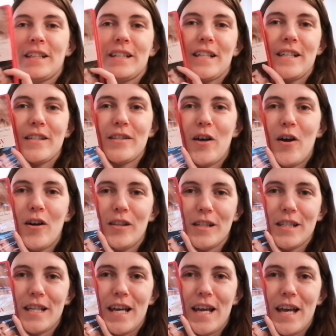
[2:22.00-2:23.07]
is The
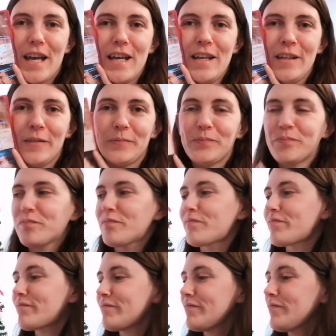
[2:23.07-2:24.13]
Holiday
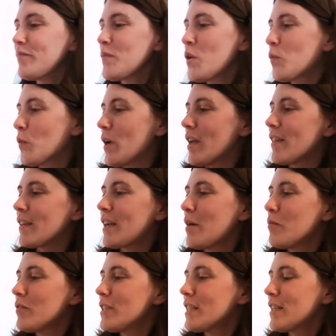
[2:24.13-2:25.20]
with
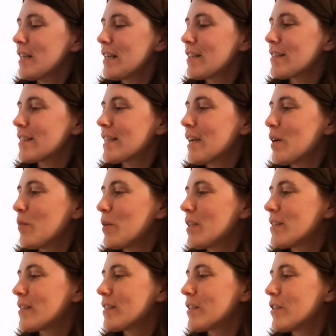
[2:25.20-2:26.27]
Cameron Diaz, Kate
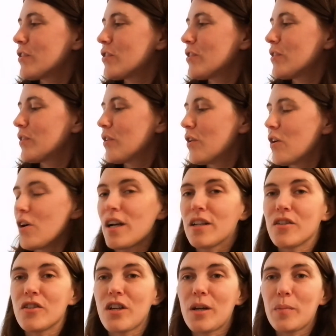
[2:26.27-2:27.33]
Winslet, Jude Law
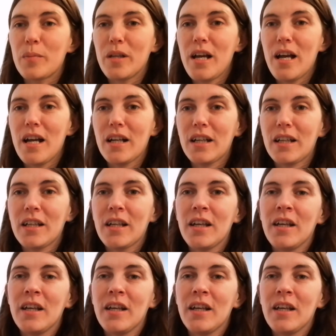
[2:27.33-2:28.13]
and Jack Black.